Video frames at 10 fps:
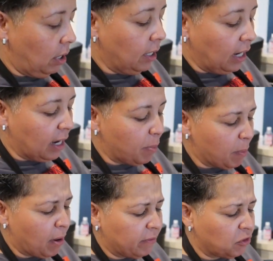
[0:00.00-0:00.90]
And a lot of
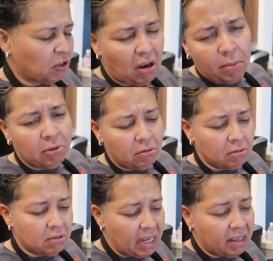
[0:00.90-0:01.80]
people have
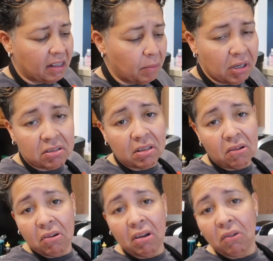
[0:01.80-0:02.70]
trouble saying that because they
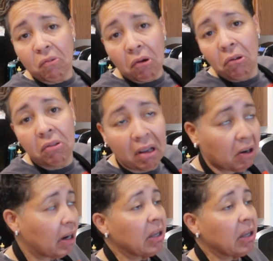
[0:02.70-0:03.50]
don't know how to roll their